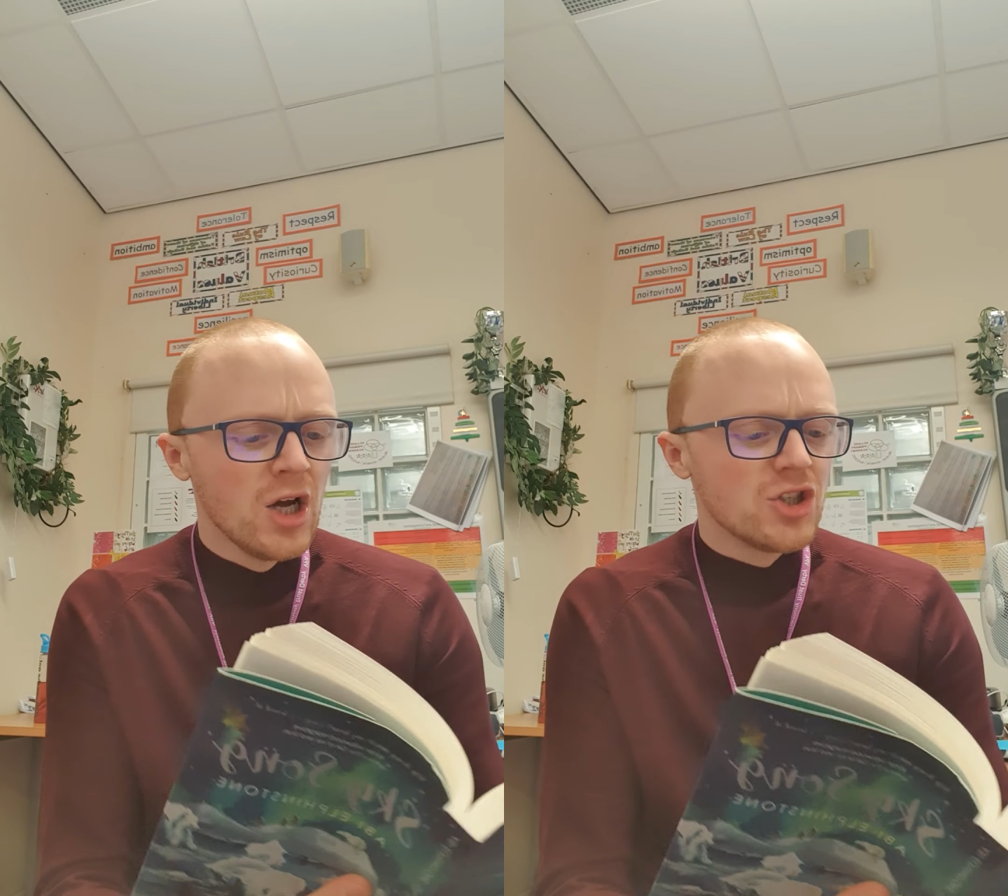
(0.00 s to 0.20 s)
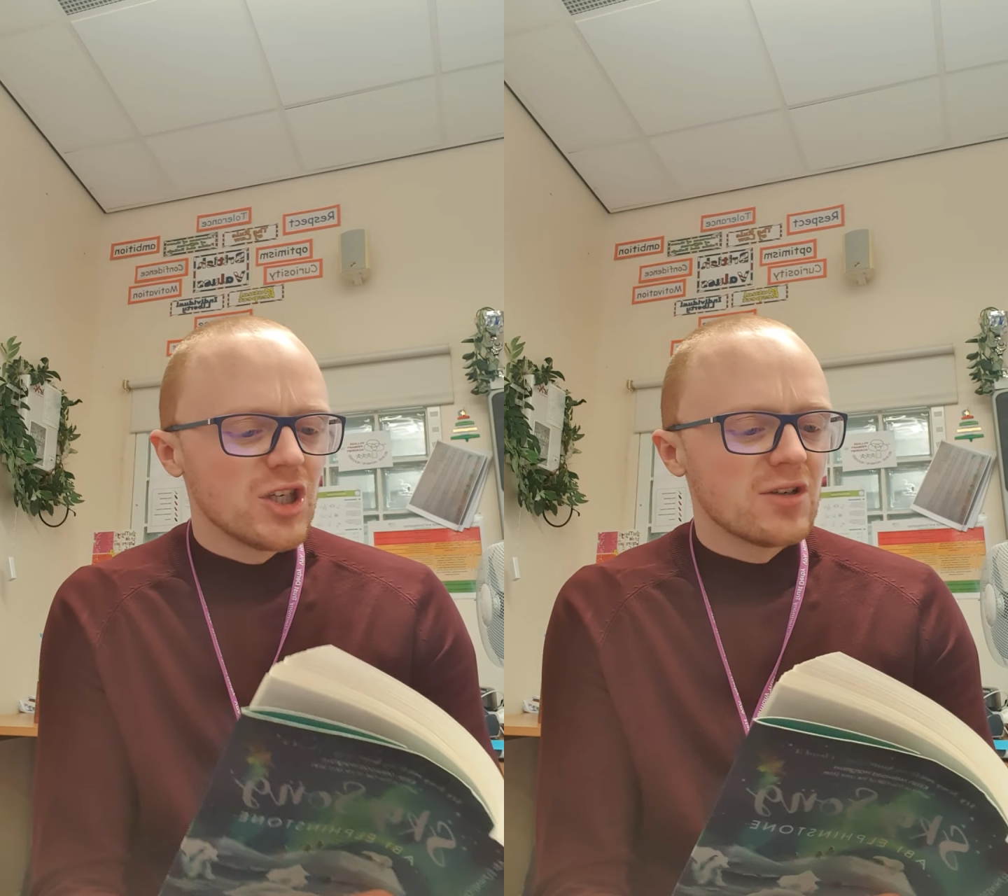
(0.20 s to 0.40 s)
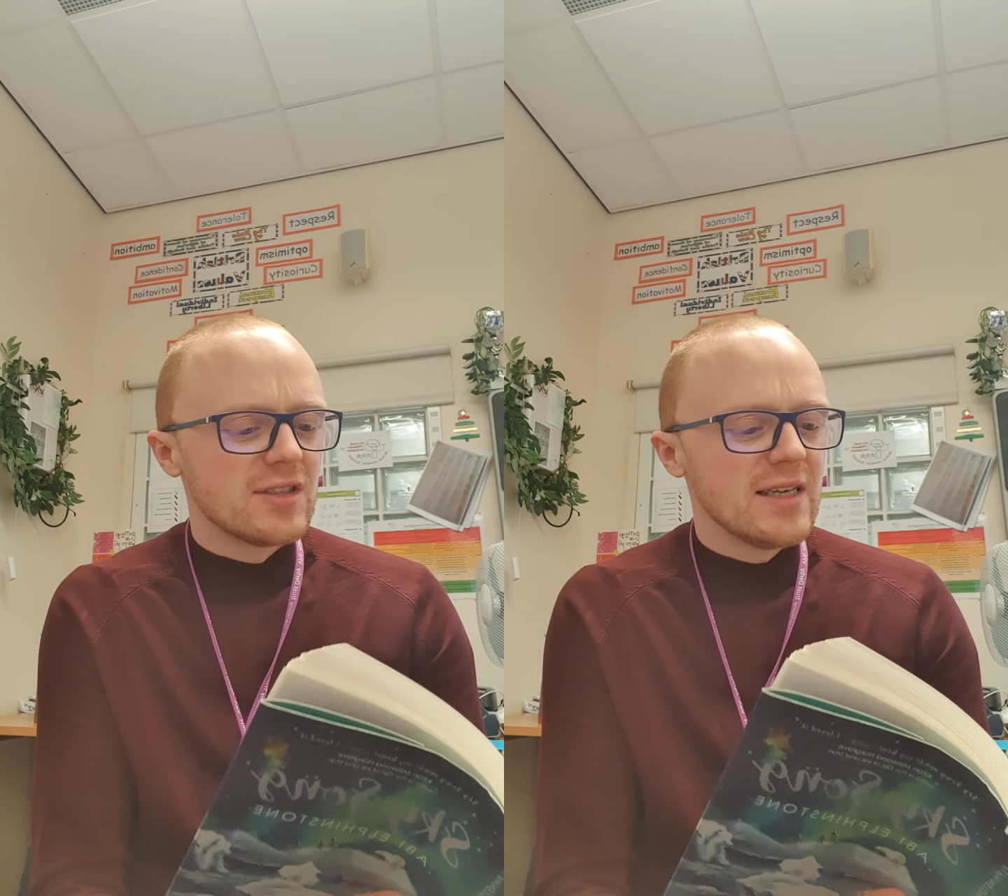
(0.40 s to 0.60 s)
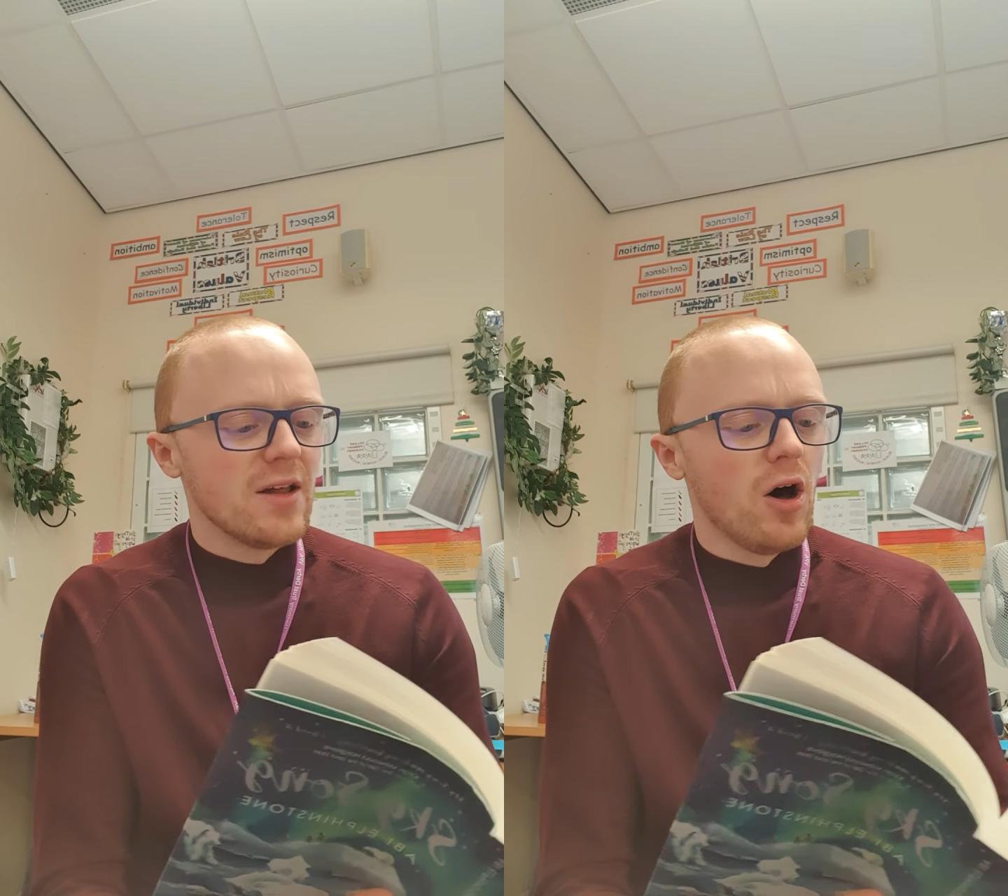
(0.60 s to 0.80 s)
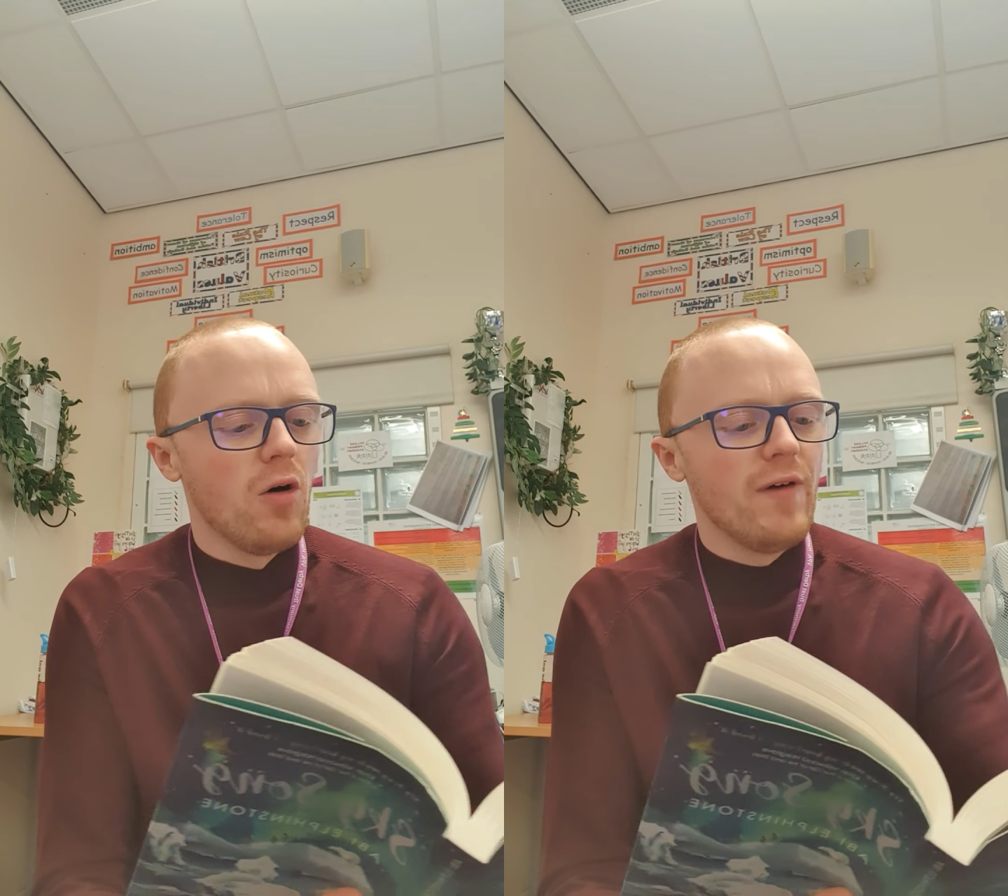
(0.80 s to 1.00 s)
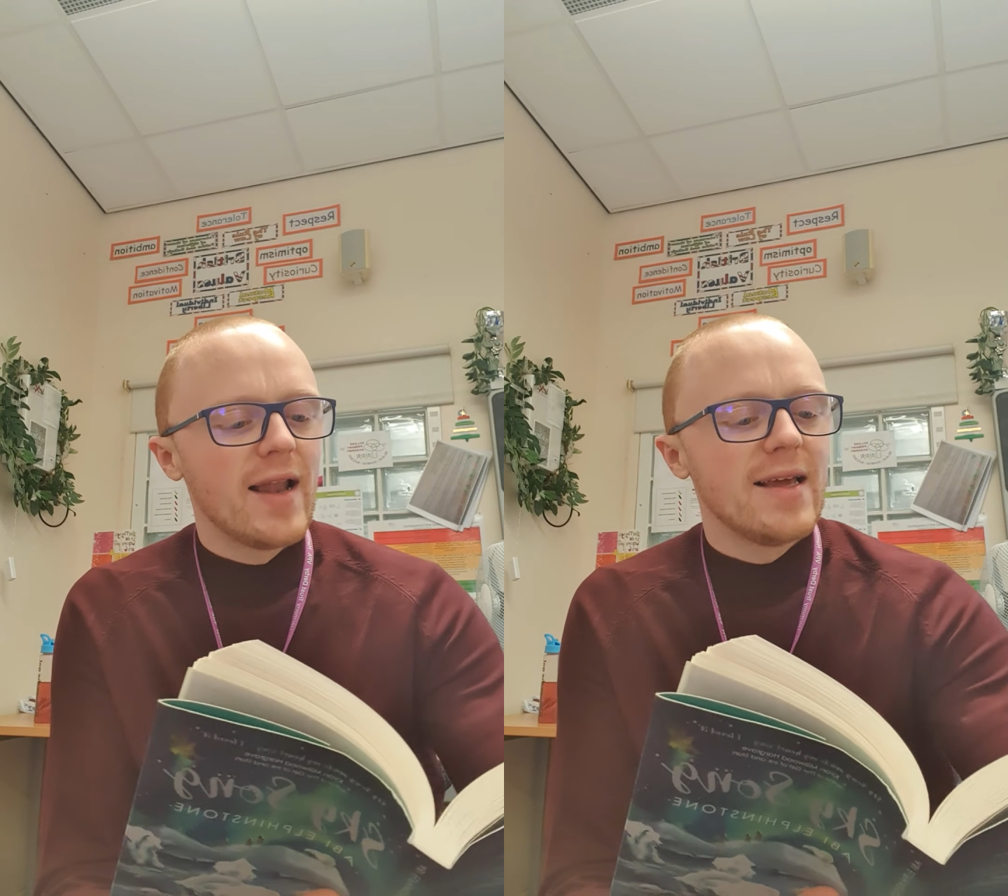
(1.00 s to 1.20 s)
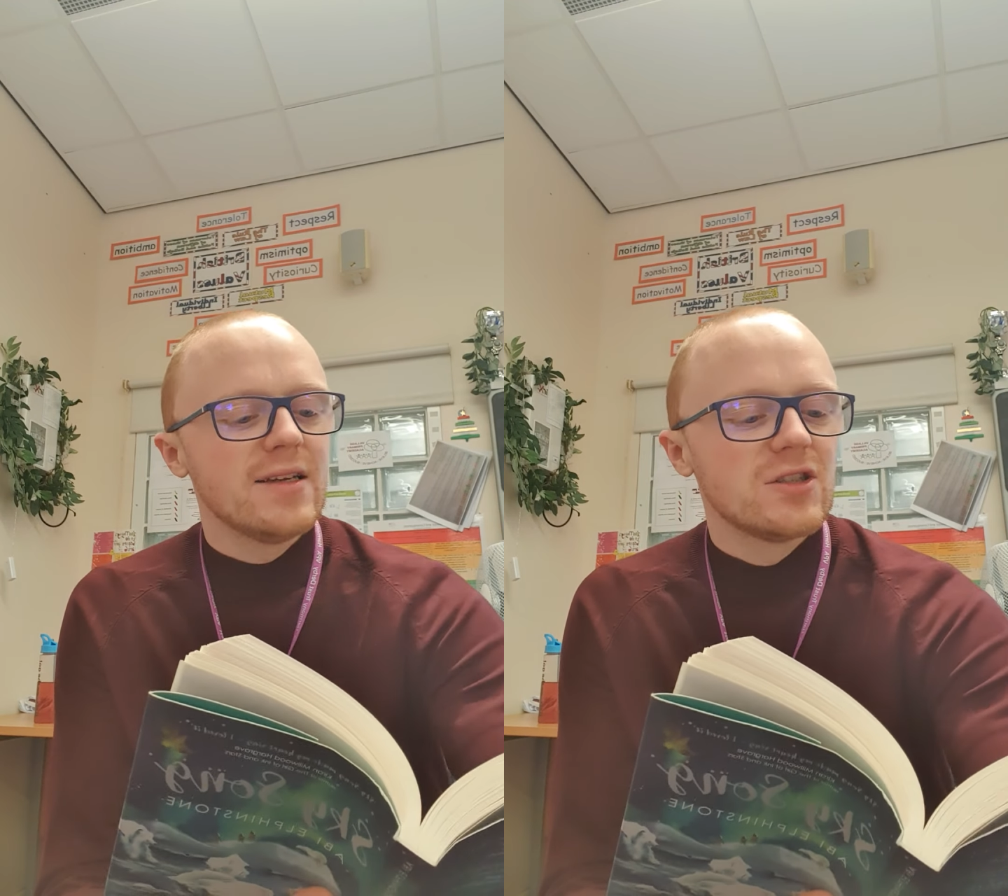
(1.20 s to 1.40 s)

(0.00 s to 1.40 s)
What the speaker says: She could see the whole valley,